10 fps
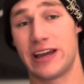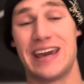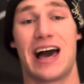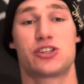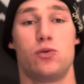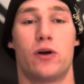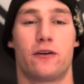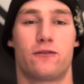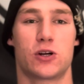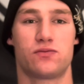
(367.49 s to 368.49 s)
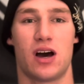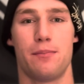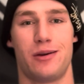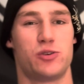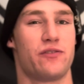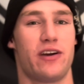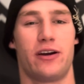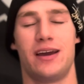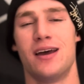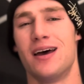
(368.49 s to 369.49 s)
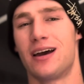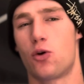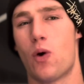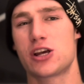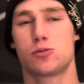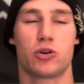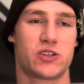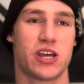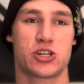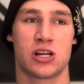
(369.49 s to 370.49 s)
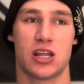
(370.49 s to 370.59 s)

He actually won their first fight, but it was a very questionable decision.